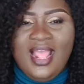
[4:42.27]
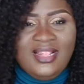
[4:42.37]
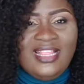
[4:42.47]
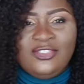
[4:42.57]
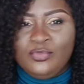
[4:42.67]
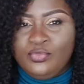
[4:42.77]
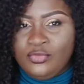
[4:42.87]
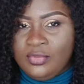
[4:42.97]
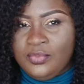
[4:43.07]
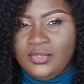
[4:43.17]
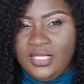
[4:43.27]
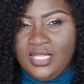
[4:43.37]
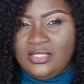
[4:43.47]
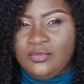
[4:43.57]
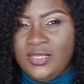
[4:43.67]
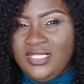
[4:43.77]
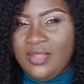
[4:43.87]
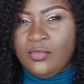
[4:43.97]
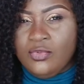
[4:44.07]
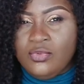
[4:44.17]
I like to put people together to make
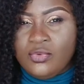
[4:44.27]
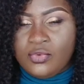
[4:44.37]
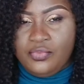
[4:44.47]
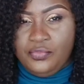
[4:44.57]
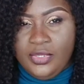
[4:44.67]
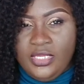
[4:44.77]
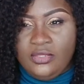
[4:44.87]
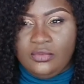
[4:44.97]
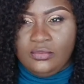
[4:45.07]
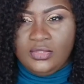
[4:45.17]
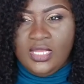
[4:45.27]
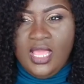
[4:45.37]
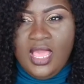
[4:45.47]
them look really good.